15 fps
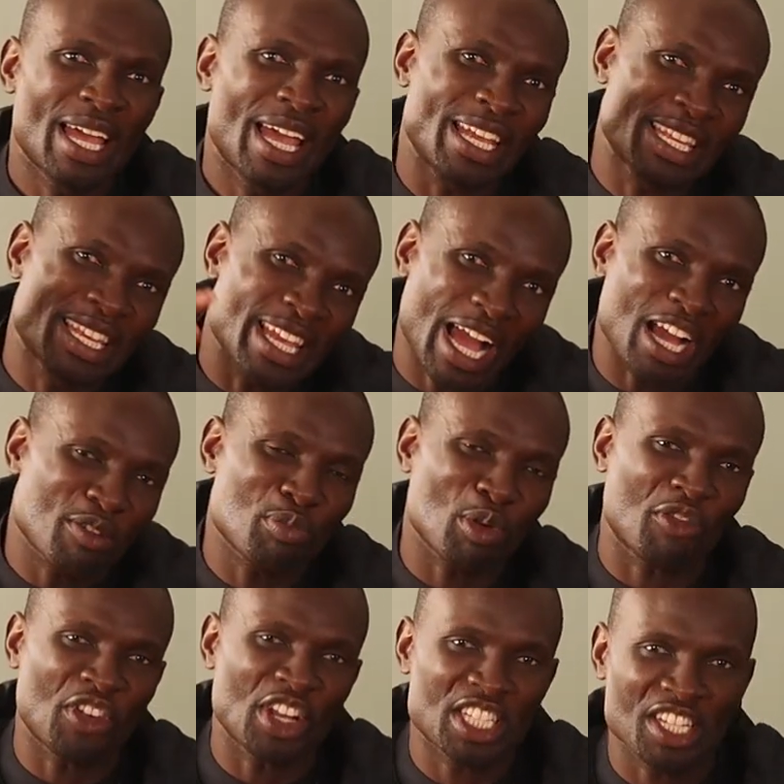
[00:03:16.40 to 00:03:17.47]
and young
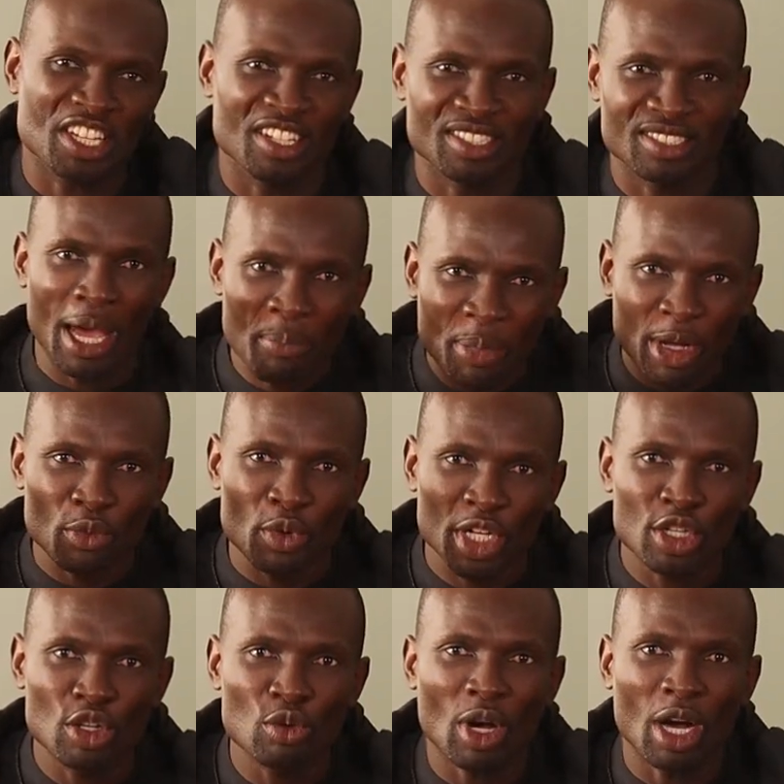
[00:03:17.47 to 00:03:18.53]
professionals. Urban
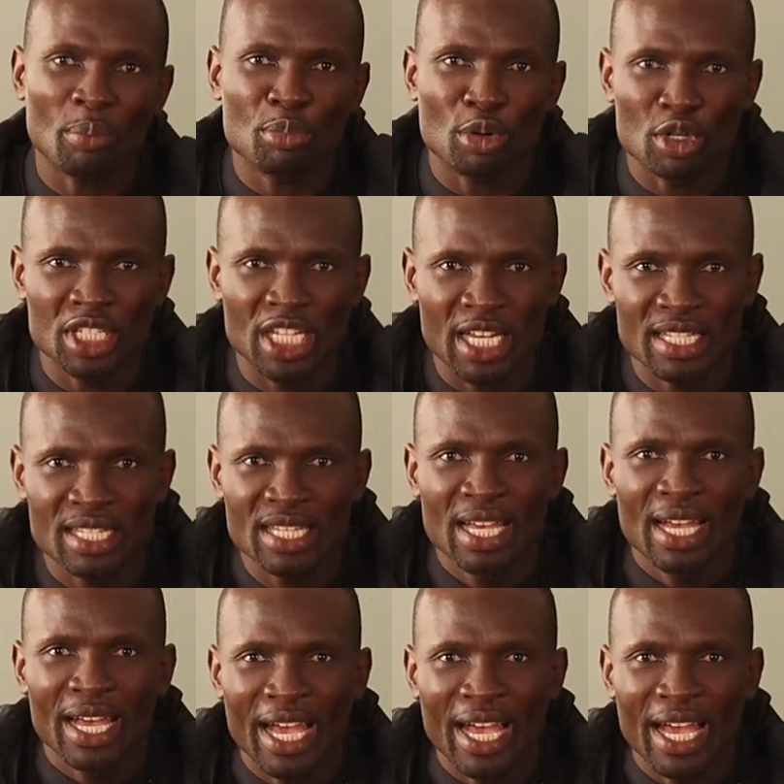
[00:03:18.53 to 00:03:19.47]
renewal projects